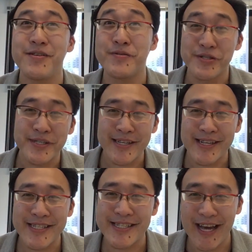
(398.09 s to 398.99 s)
You just need
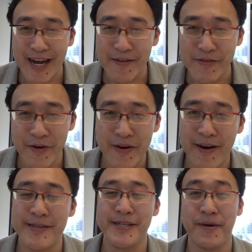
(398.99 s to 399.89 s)
a stack of note
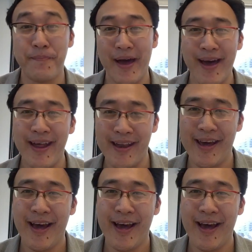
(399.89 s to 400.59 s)
cards and a pen.